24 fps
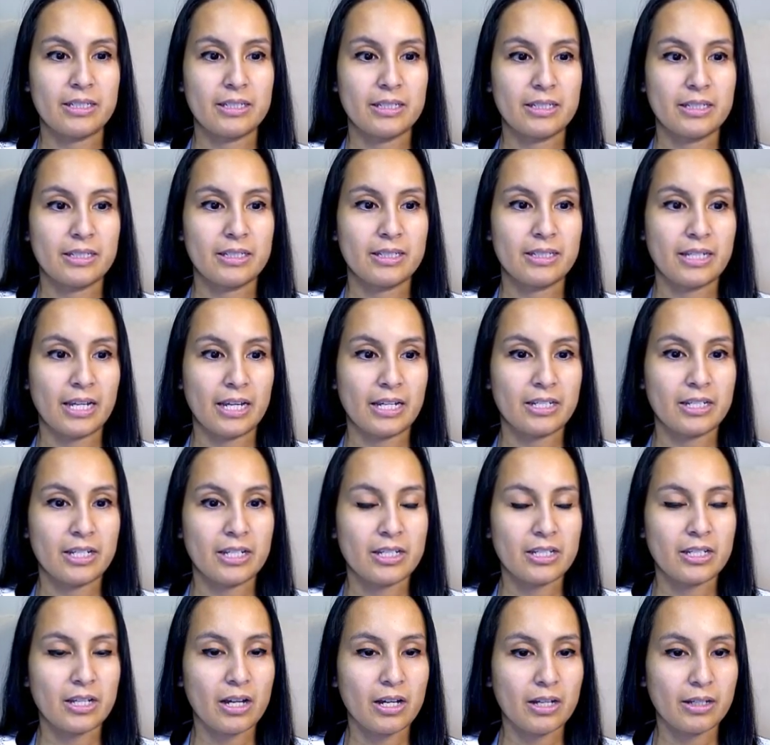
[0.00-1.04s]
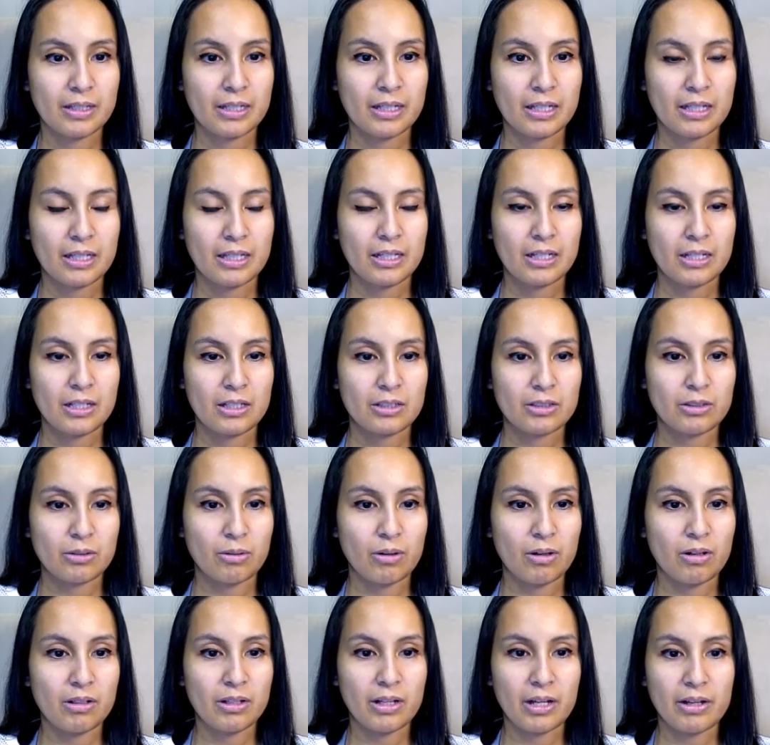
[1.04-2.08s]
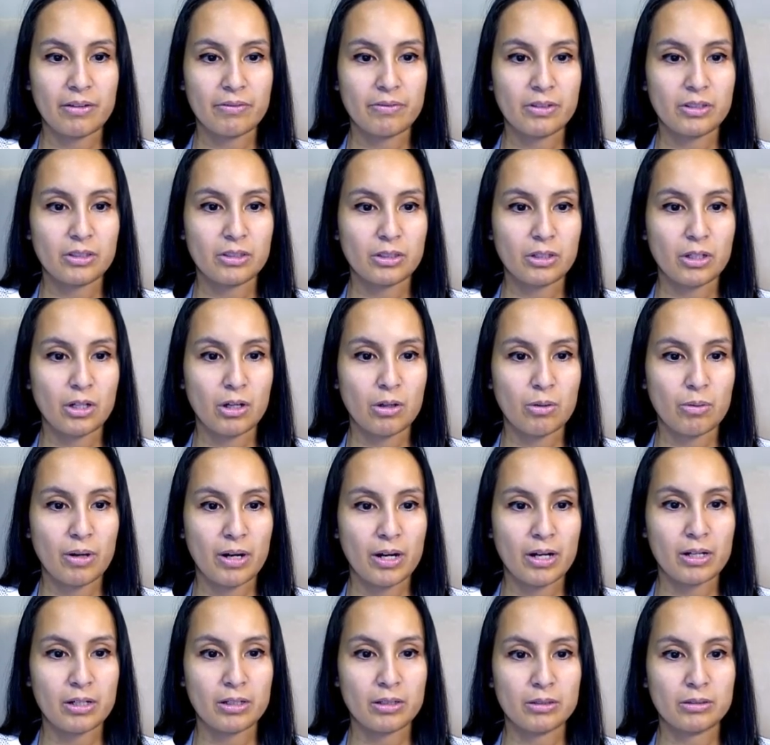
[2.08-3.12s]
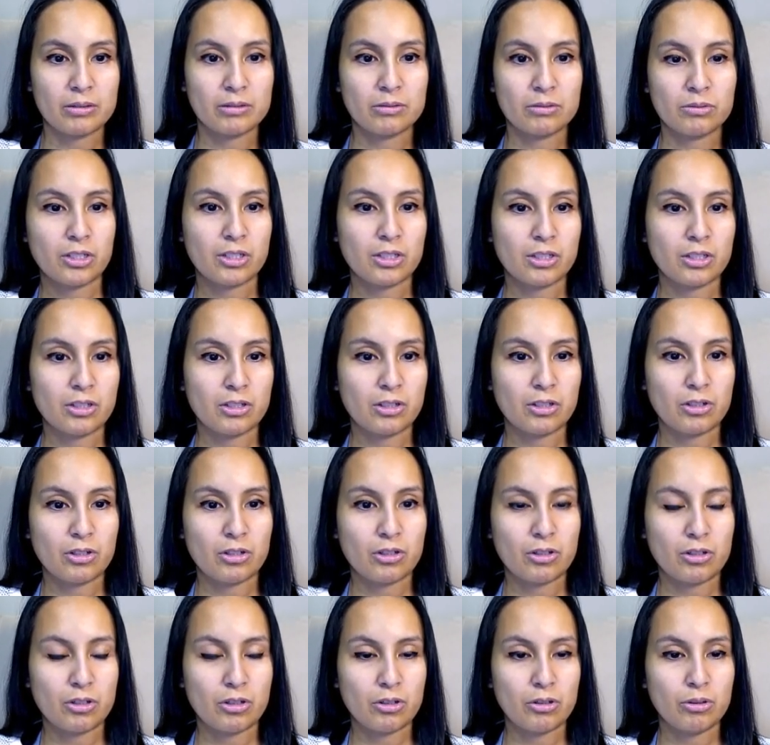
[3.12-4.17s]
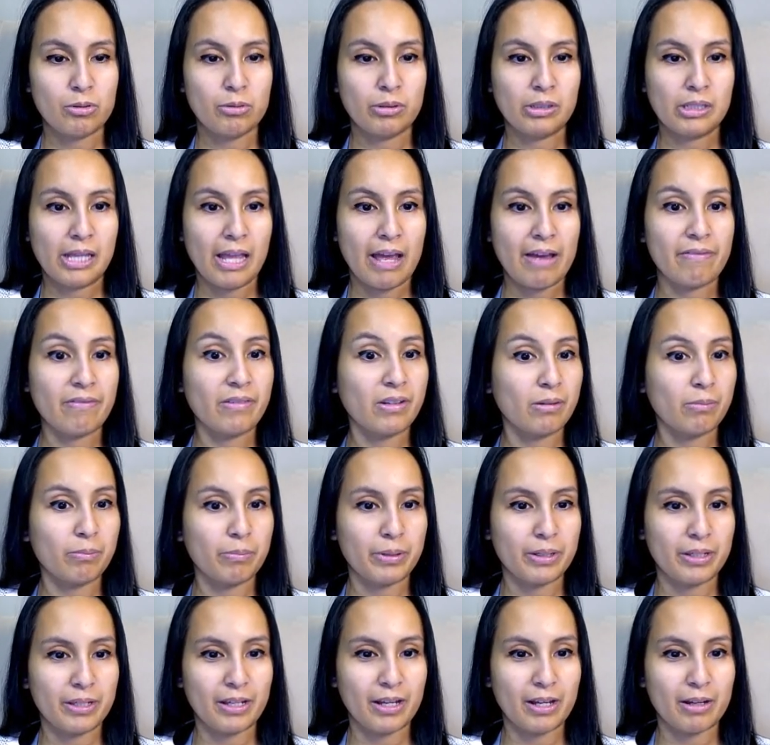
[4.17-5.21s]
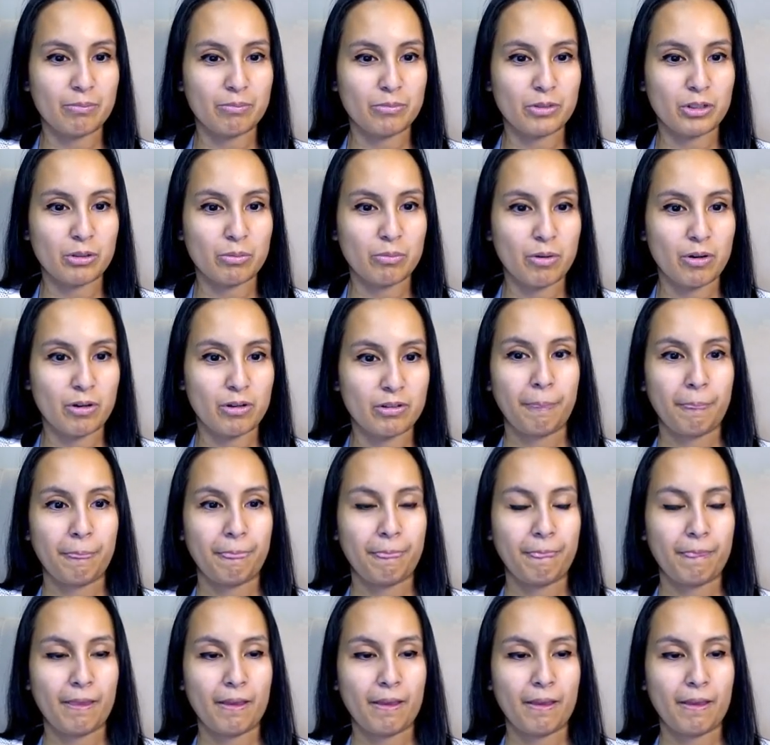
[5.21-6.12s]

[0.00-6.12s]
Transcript: date and time. So I'll have this go out to 11 p.m. tomorrow.